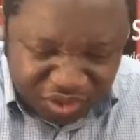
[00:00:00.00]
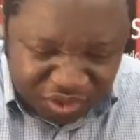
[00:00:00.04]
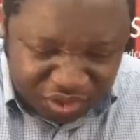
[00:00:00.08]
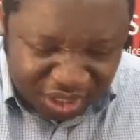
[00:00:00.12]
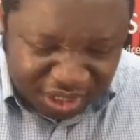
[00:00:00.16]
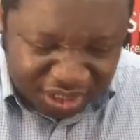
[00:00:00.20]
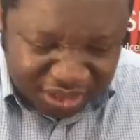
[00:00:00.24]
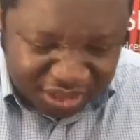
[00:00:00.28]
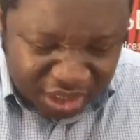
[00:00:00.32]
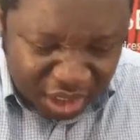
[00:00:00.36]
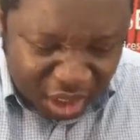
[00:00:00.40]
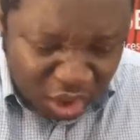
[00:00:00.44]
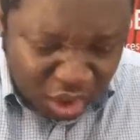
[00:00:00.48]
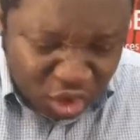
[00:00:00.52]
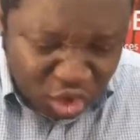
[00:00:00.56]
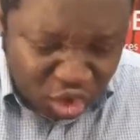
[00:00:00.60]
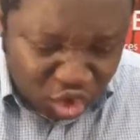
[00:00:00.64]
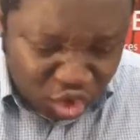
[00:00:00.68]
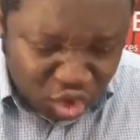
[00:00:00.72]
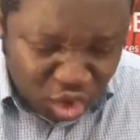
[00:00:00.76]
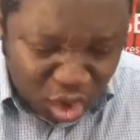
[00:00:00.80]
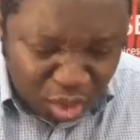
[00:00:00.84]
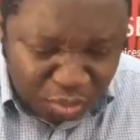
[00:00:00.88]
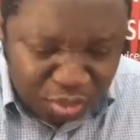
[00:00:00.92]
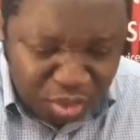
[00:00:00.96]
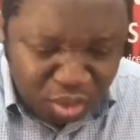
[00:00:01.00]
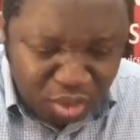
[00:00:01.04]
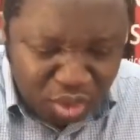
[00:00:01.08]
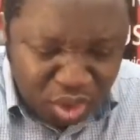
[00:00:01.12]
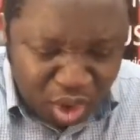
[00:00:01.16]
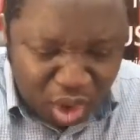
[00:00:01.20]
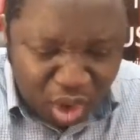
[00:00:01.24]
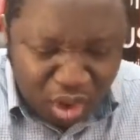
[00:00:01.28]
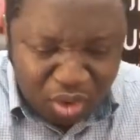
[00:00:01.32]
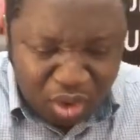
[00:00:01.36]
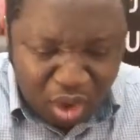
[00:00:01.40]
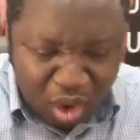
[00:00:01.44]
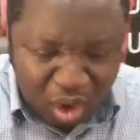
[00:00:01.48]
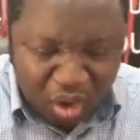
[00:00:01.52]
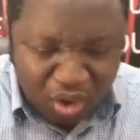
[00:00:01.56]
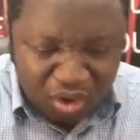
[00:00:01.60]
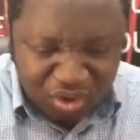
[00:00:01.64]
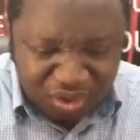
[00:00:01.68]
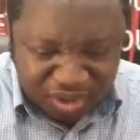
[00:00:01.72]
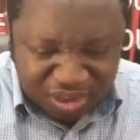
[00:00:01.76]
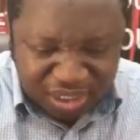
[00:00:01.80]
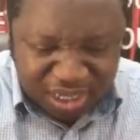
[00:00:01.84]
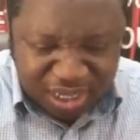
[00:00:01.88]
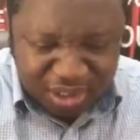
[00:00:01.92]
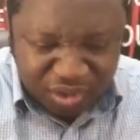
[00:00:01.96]
Jesus Christ. Troubled on
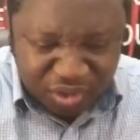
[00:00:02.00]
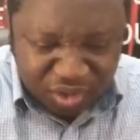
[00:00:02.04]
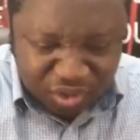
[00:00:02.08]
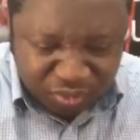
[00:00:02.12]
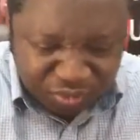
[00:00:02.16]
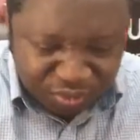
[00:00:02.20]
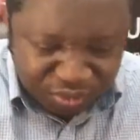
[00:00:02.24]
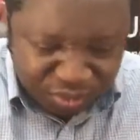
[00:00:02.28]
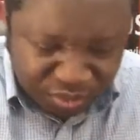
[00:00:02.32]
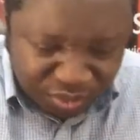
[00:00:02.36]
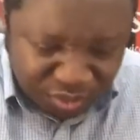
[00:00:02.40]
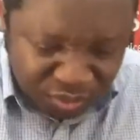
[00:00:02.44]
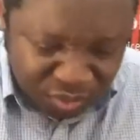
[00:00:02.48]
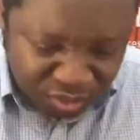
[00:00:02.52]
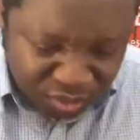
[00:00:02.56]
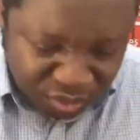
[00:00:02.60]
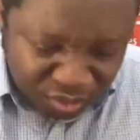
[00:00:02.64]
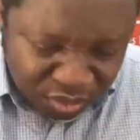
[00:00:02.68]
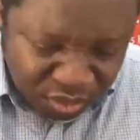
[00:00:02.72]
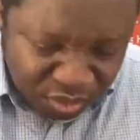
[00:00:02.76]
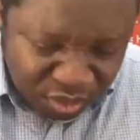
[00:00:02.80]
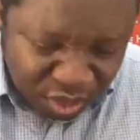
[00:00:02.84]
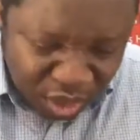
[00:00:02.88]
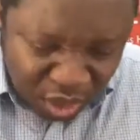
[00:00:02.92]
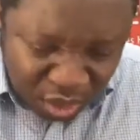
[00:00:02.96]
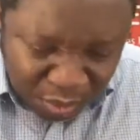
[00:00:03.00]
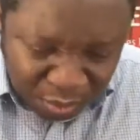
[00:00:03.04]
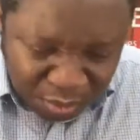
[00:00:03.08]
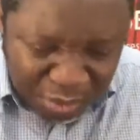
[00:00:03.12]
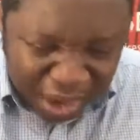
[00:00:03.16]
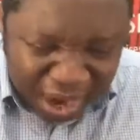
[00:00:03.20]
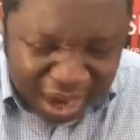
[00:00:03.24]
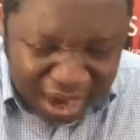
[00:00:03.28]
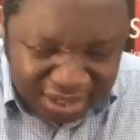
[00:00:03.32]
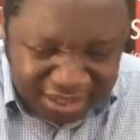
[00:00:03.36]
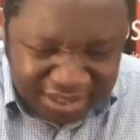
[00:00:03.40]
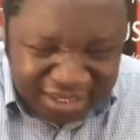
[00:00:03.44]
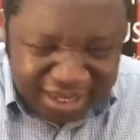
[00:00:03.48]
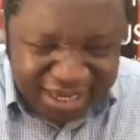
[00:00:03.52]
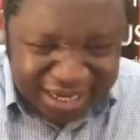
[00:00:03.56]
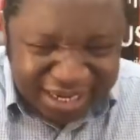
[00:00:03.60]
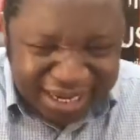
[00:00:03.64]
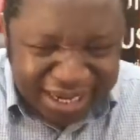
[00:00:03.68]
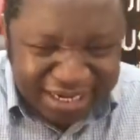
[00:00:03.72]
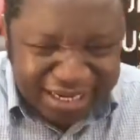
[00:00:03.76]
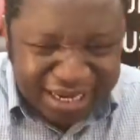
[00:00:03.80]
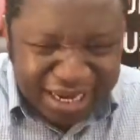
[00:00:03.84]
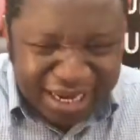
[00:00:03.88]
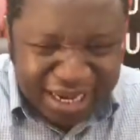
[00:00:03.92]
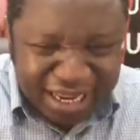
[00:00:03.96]
all sides. Ma
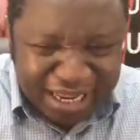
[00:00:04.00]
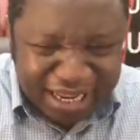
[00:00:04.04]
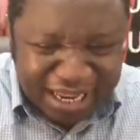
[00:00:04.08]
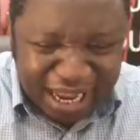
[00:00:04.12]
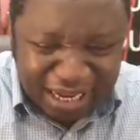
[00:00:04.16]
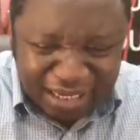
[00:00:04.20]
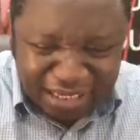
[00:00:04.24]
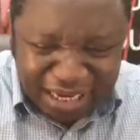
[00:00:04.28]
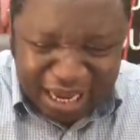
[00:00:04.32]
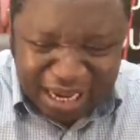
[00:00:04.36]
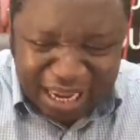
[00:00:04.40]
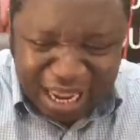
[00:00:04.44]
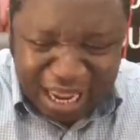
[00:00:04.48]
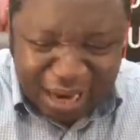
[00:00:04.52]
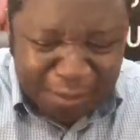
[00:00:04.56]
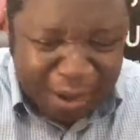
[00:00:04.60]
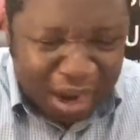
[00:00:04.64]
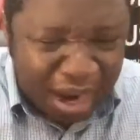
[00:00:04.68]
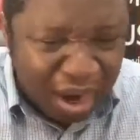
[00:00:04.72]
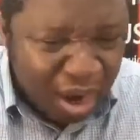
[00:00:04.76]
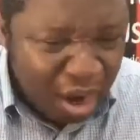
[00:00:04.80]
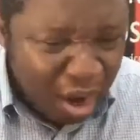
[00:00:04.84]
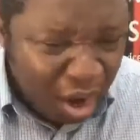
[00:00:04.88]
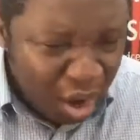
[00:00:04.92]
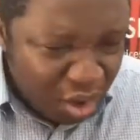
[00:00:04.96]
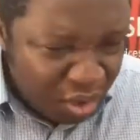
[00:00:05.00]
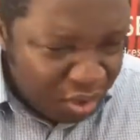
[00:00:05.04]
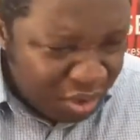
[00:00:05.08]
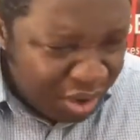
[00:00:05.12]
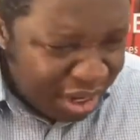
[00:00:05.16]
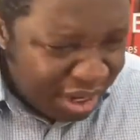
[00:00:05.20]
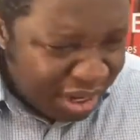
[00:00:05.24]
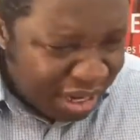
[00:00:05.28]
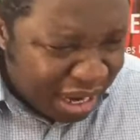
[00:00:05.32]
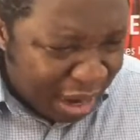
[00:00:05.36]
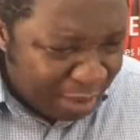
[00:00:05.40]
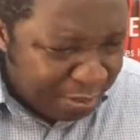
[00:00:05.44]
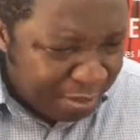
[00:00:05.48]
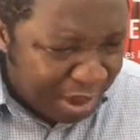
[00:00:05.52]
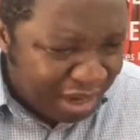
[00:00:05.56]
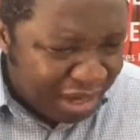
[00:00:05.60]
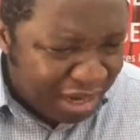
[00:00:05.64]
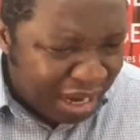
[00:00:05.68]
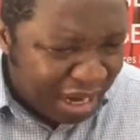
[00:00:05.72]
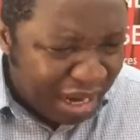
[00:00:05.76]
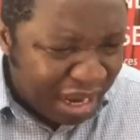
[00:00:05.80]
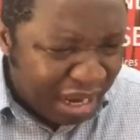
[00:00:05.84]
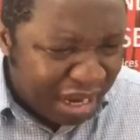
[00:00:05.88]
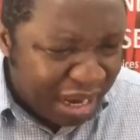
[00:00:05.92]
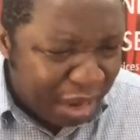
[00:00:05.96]
de gedele gadayaba
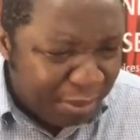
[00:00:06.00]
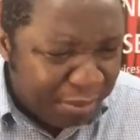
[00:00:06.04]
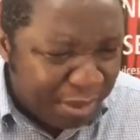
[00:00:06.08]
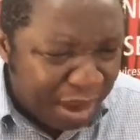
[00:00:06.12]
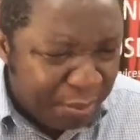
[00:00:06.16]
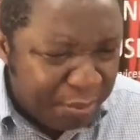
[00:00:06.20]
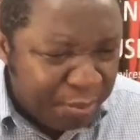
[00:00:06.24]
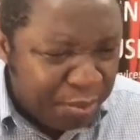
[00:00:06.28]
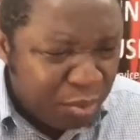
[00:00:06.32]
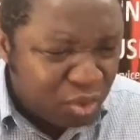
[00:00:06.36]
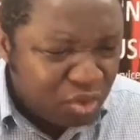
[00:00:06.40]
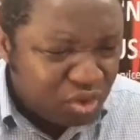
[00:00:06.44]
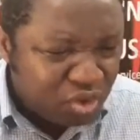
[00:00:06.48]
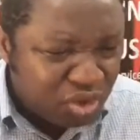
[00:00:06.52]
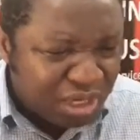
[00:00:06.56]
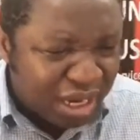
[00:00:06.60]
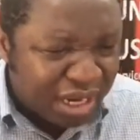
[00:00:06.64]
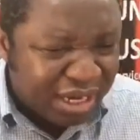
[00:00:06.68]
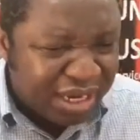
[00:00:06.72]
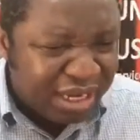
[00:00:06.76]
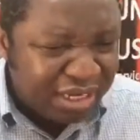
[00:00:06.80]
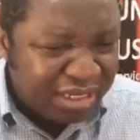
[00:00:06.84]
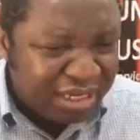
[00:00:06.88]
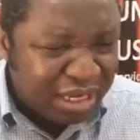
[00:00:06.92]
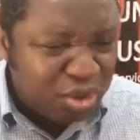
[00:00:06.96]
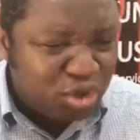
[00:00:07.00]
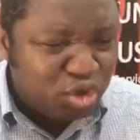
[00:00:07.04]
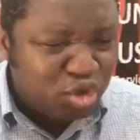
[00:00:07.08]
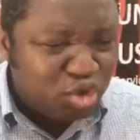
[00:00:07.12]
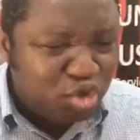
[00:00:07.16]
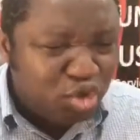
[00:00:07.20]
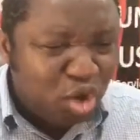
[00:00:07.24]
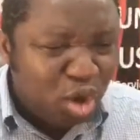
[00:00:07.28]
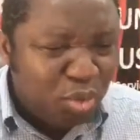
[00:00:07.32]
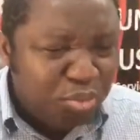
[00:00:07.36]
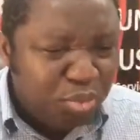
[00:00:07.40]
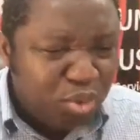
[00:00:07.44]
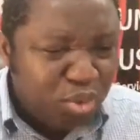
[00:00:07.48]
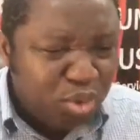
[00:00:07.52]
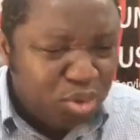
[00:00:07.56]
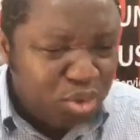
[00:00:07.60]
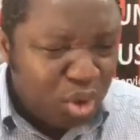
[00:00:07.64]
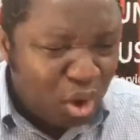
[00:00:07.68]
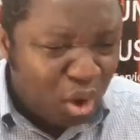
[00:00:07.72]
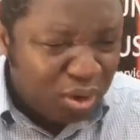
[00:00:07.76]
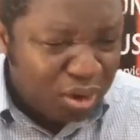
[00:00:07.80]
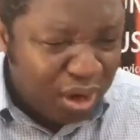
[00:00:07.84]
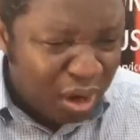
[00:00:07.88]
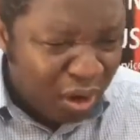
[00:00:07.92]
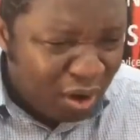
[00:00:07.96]
regabadalagaba musakete,
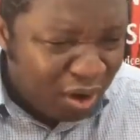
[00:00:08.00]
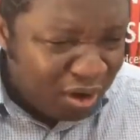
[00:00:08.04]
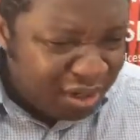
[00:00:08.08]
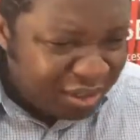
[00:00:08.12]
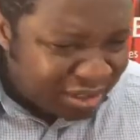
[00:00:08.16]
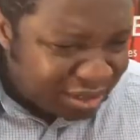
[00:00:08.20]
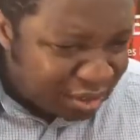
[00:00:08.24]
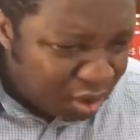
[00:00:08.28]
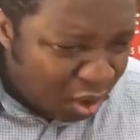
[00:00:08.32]
troubled on